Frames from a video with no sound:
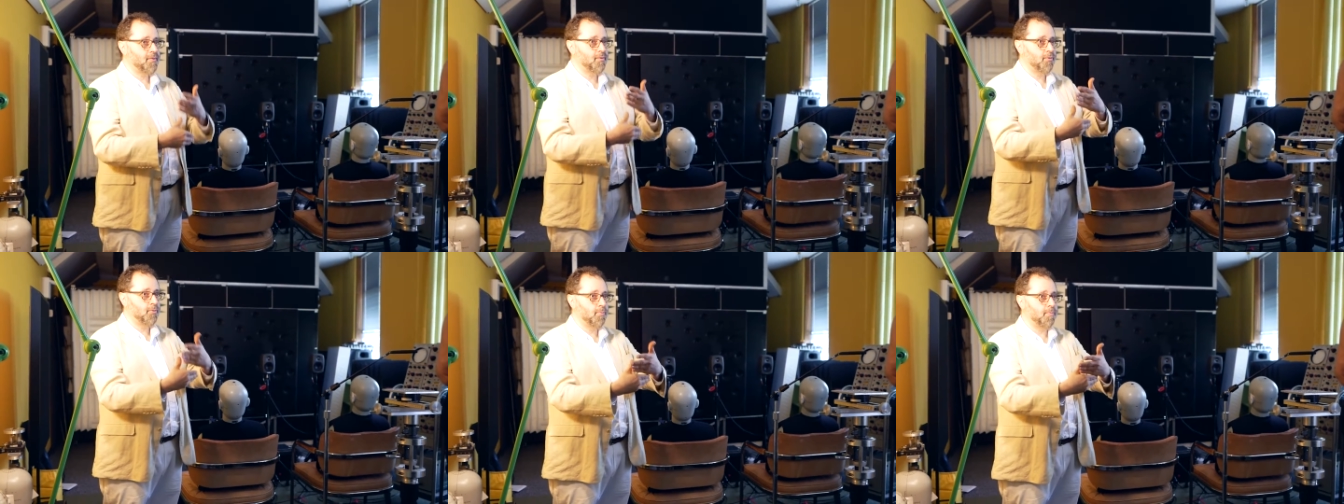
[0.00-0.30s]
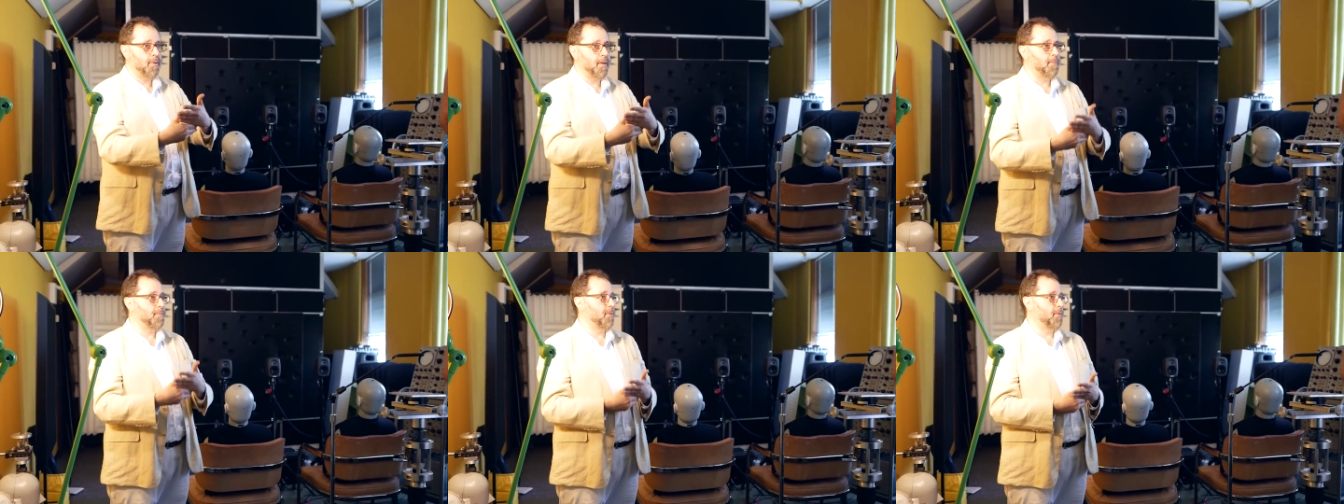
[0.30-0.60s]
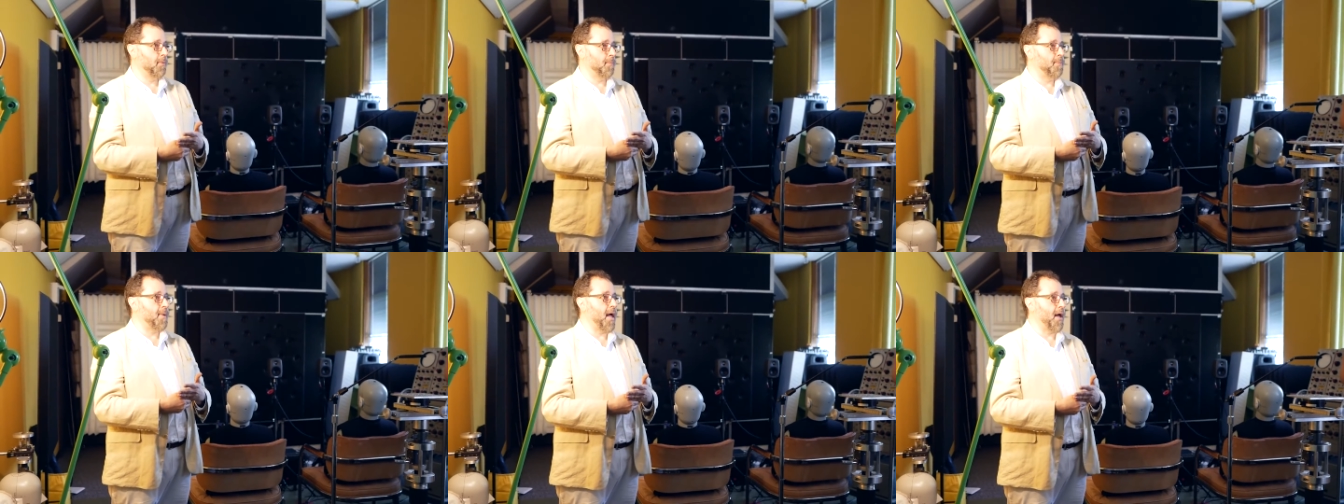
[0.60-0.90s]
to
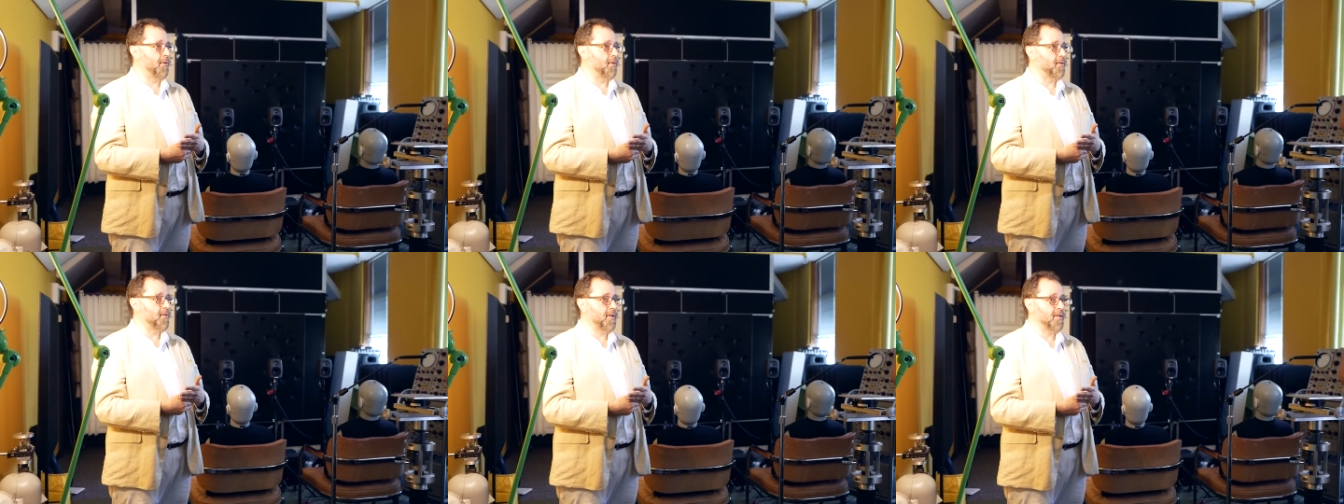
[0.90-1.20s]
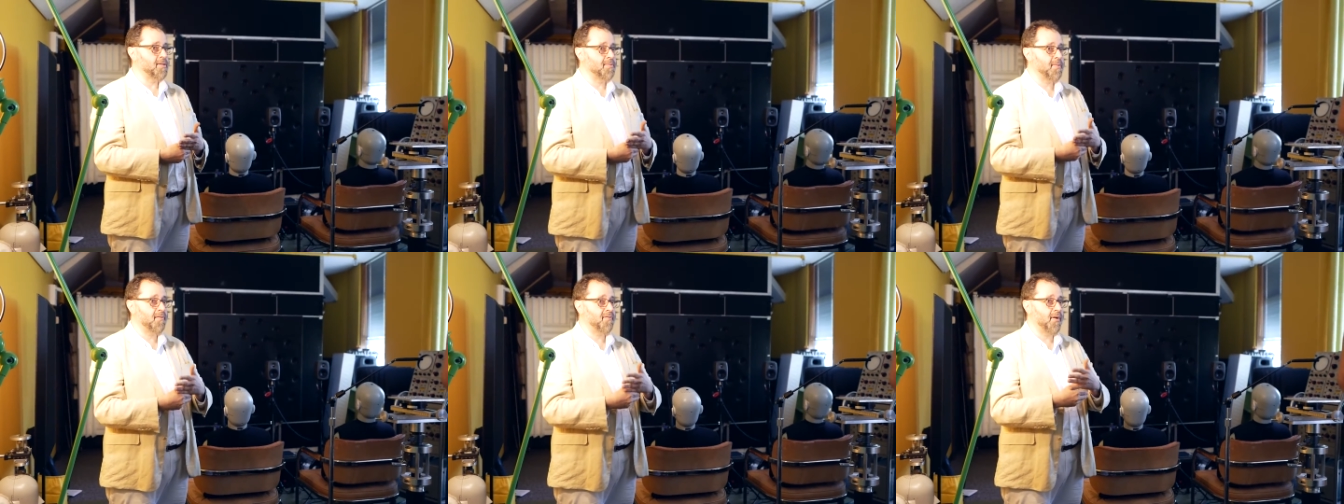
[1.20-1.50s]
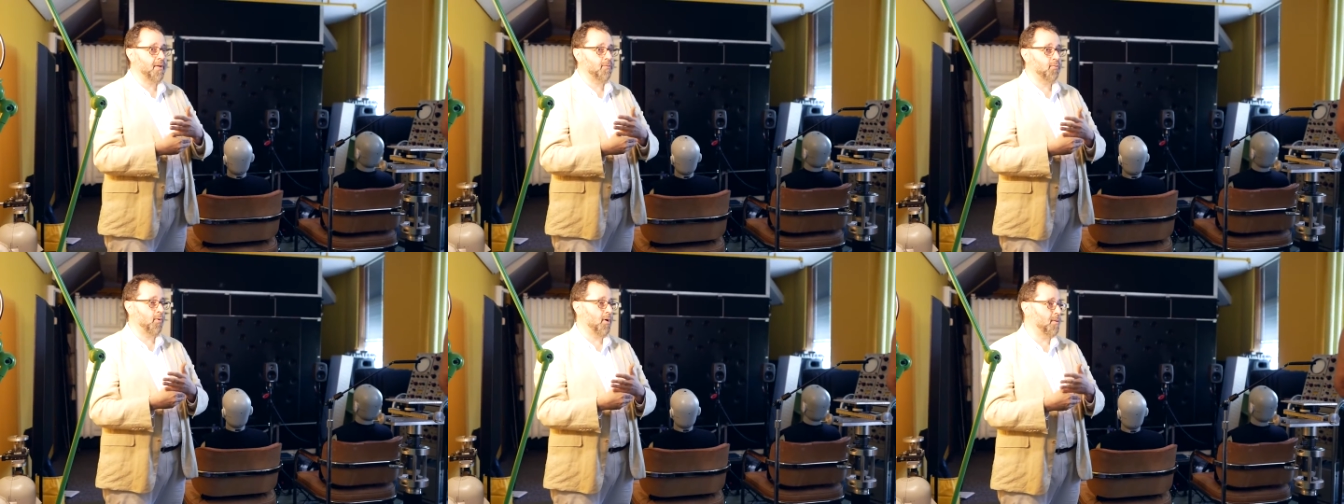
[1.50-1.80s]
people in Paris. As a matter of
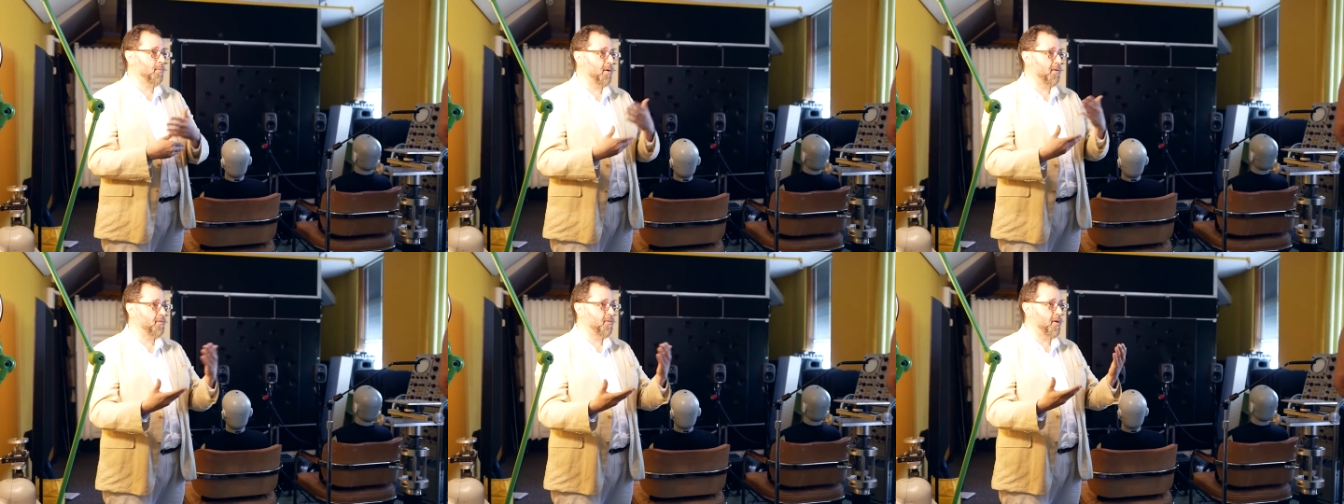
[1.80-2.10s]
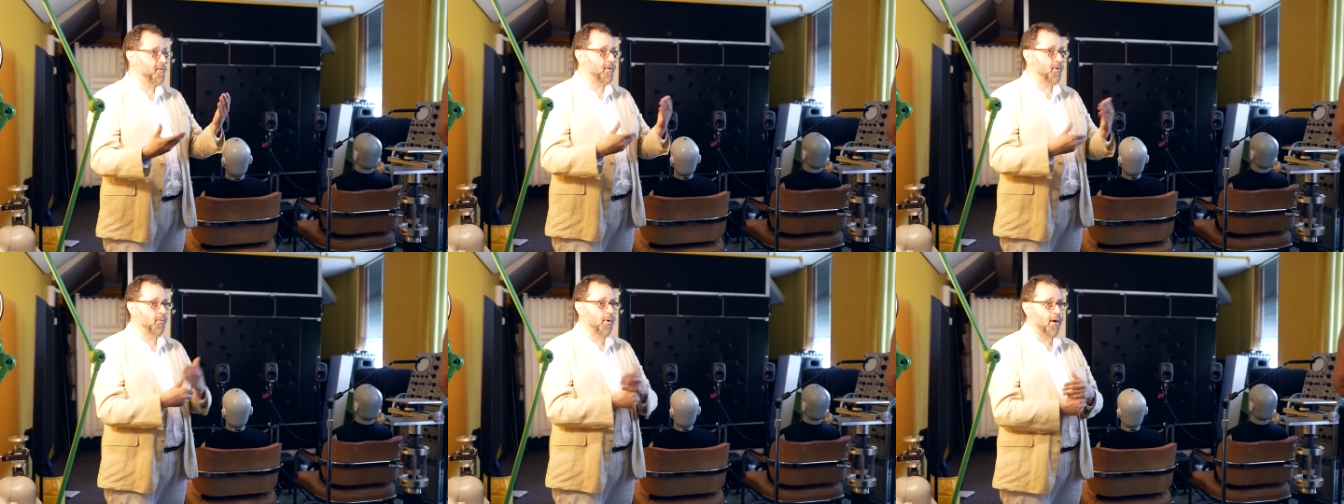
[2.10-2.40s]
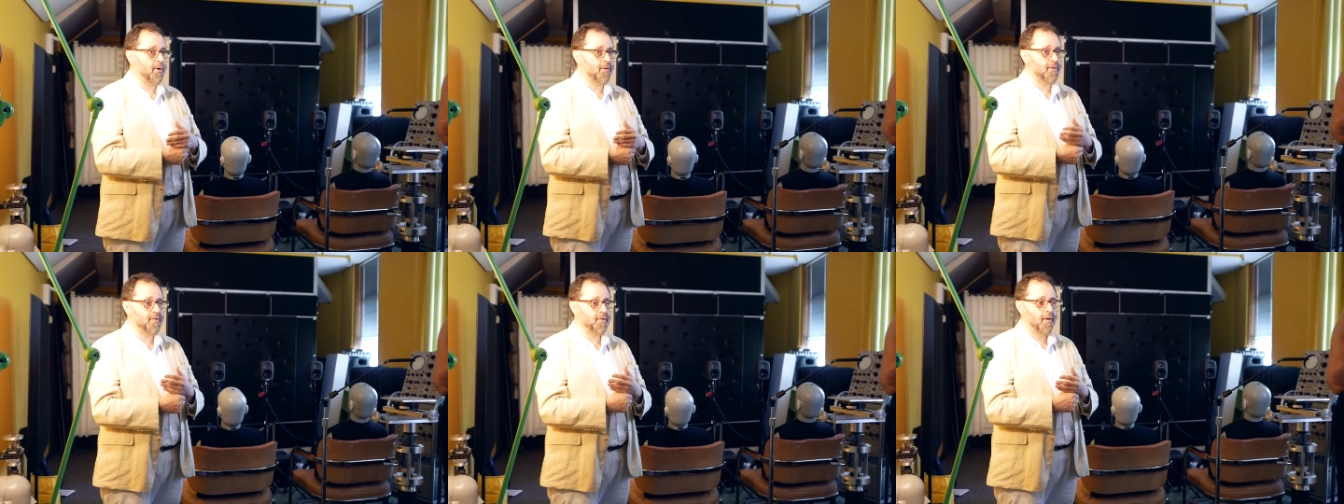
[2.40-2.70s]
fact, one of my favorite
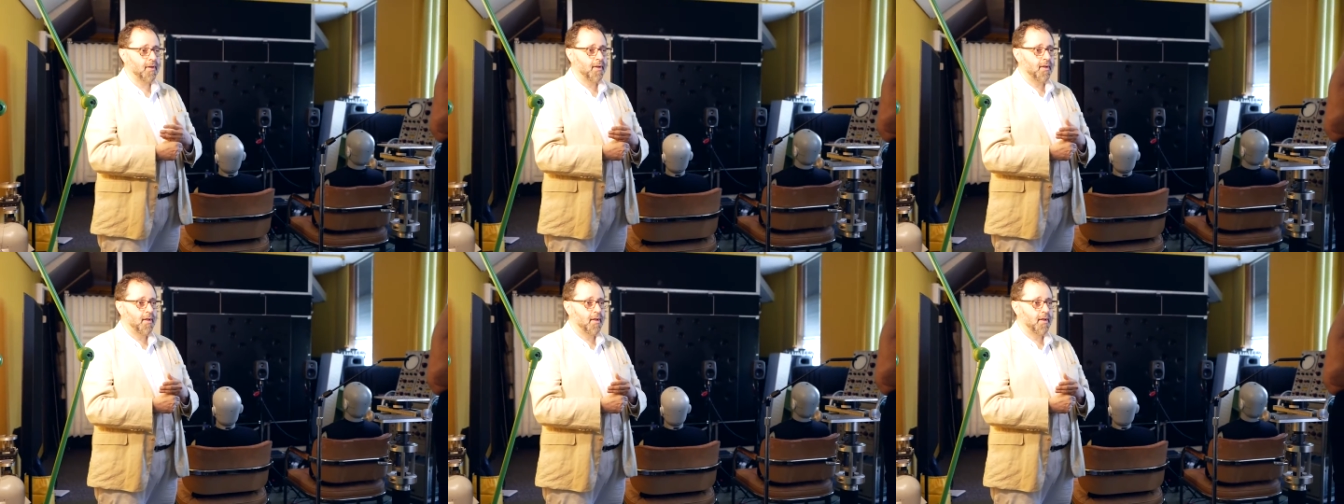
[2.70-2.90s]
writers,